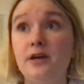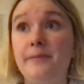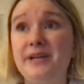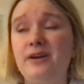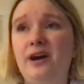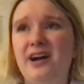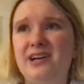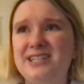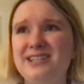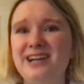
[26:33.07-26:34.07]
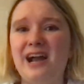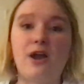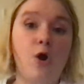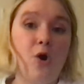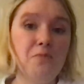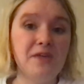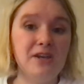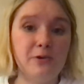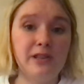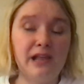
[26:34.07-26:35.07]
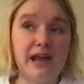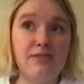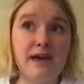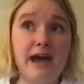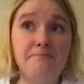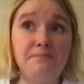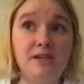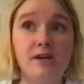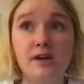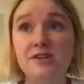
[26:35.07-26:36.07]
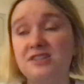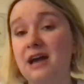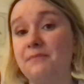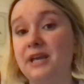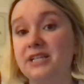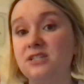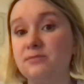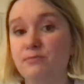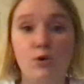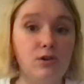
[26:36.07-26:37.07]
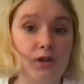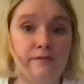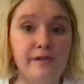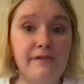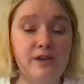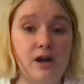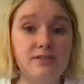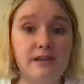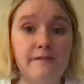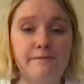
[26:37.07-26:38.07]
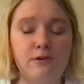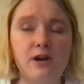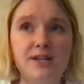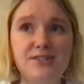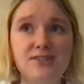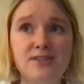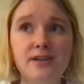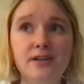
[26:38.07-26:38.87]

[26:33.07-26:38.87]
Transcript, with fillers: I mean, I hope they do it like that, because that means more Love Live content for us.